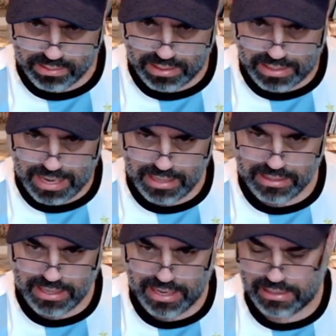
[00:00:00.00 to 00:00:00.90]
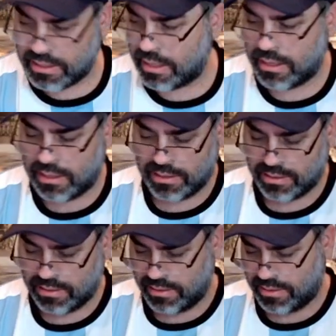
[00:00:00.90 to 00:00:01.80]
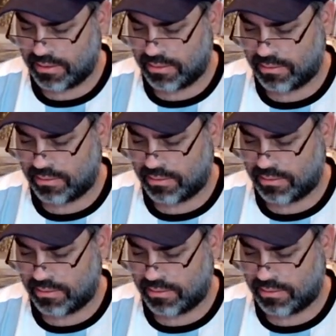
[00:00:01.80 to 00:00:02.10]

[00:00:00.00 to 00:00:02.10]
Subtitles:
Canal 13. There you go.